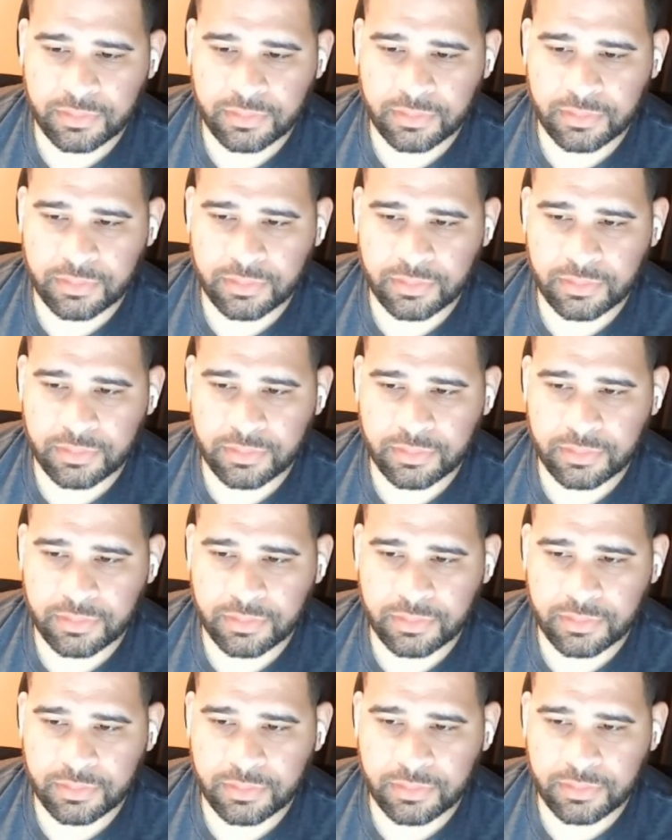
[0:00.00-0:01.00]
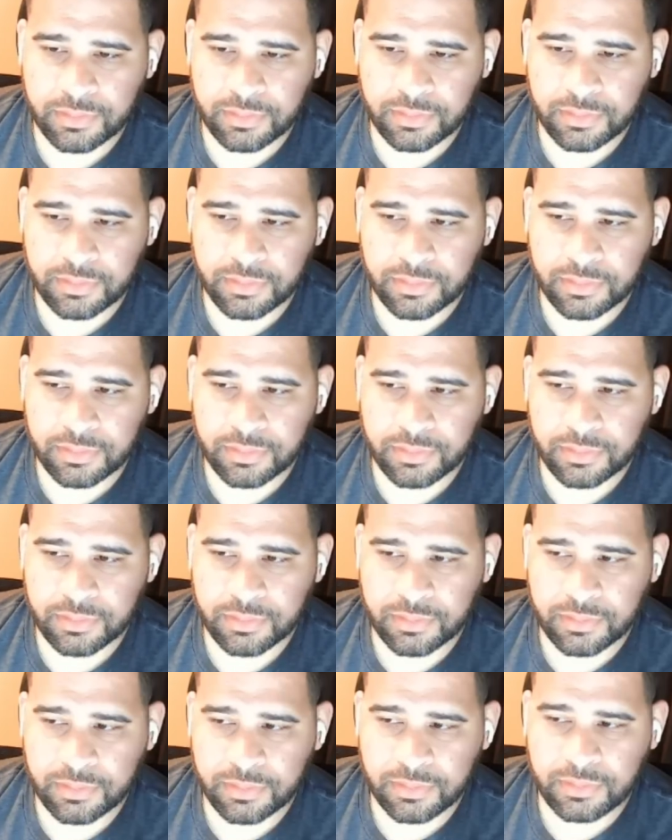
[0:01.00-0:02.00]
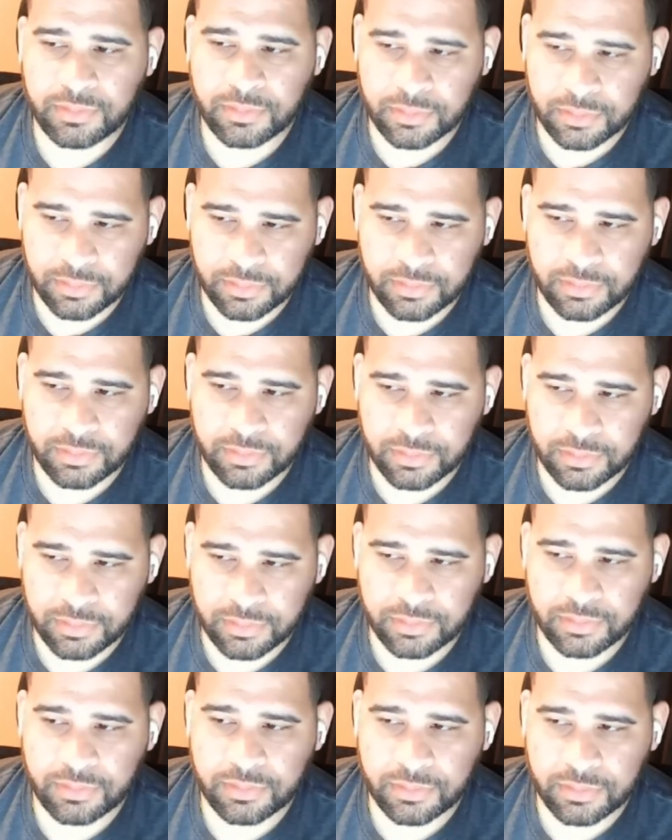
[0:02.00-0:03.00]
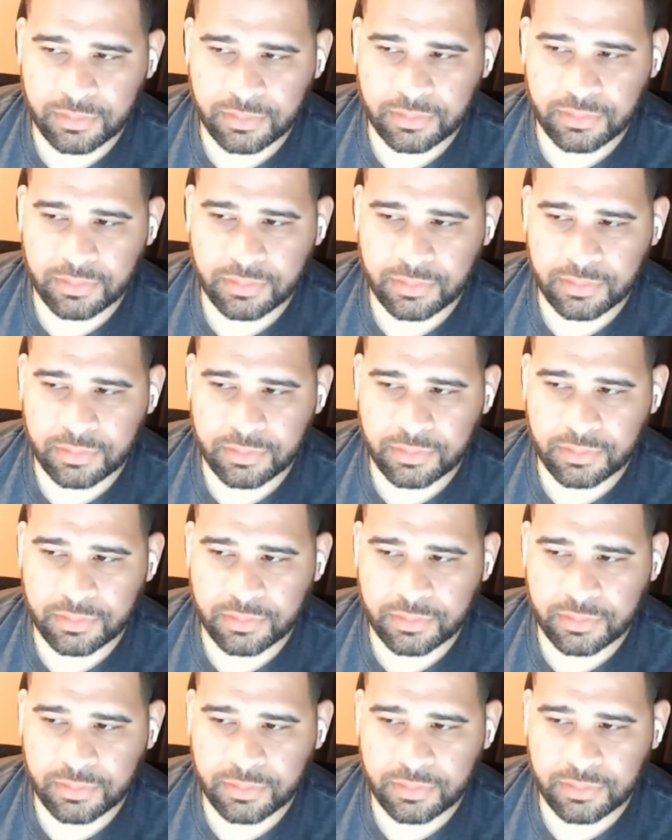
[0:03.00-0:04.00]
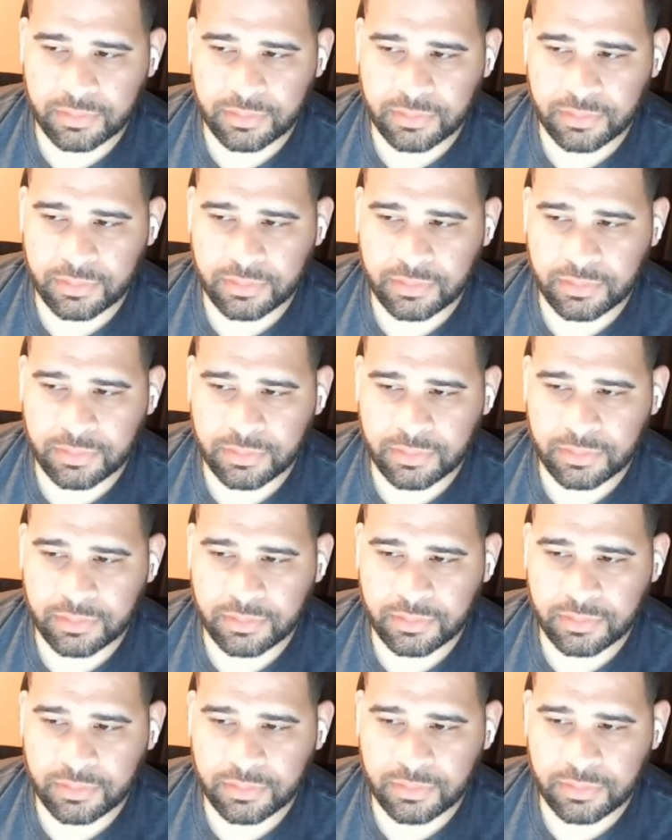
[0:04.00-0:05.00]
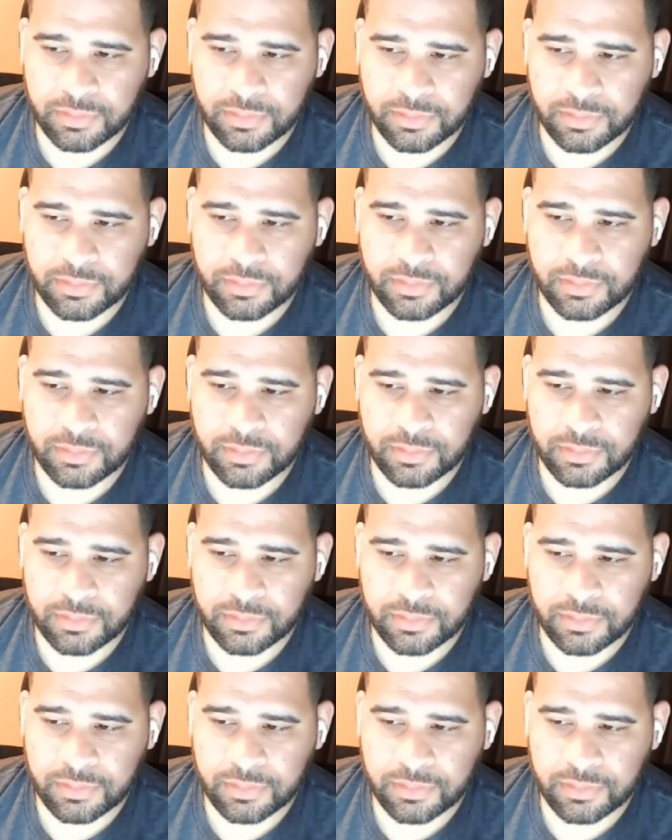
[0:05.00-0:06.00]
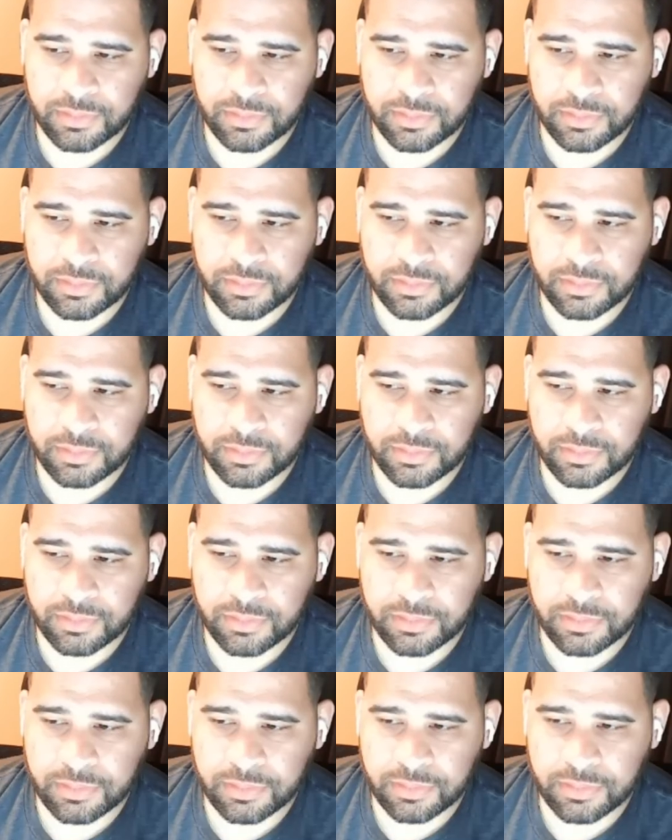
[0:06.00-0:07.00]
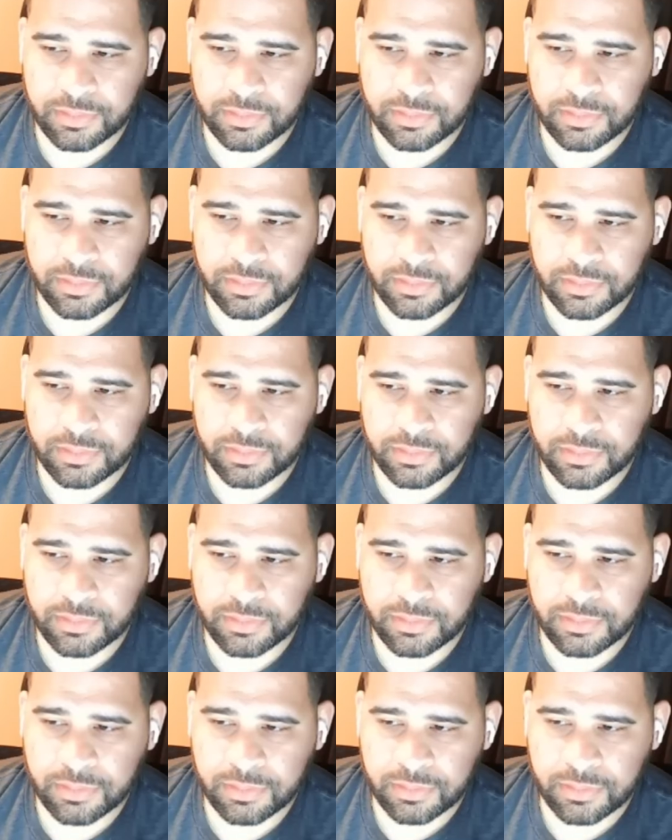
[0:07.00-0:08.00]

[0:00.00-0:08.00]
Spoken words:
This person isn't speaking.